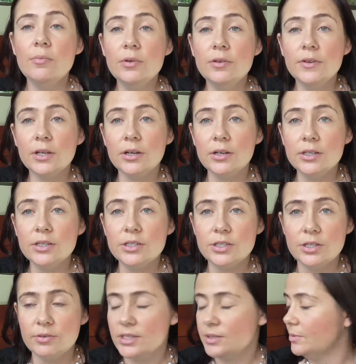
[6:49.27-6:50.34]
moving on
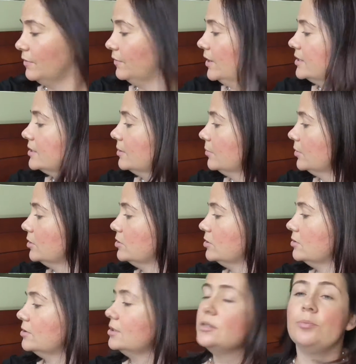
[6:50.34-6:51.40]
to the rest of my face, I'm going to
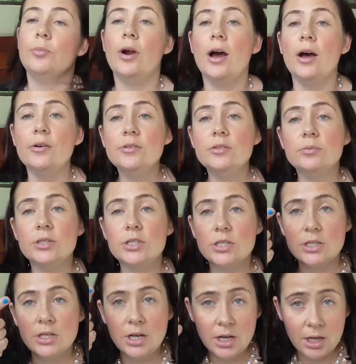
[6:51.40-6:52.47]
do these brows, which